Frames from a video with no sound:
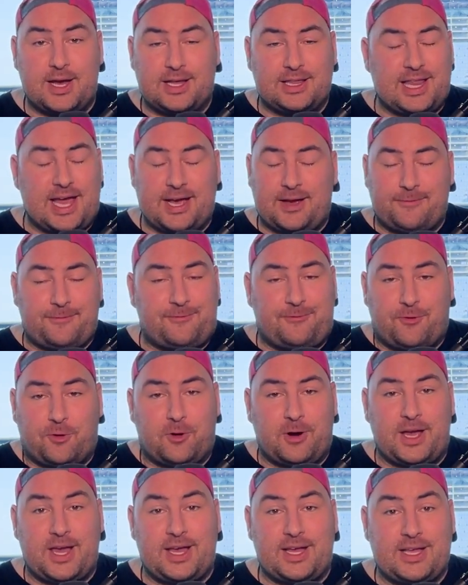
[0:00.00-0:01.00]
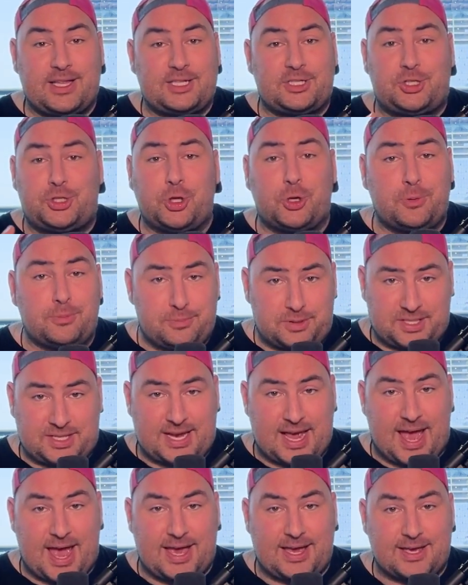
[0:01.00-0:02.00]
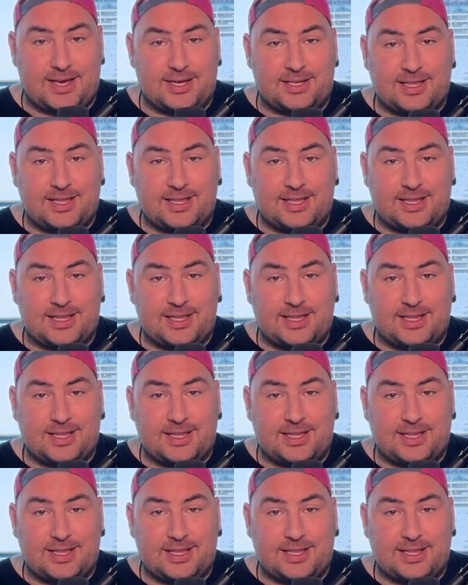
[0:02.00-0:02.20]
Like for doomsday.